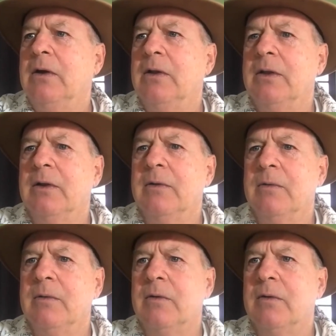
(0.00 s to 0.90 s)

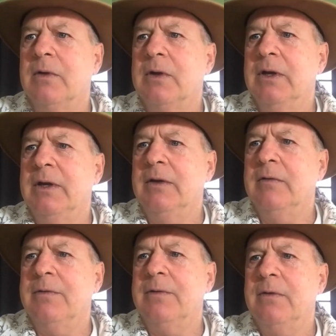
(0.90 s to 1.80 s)
little kind
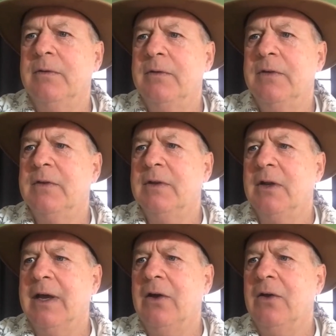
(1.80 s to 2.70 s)
of, this is a
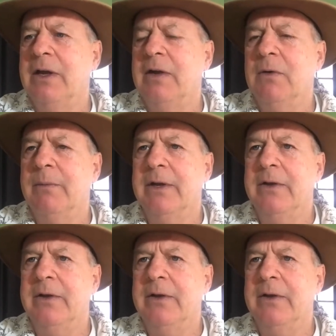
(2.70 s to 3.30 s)
little outline of what we're going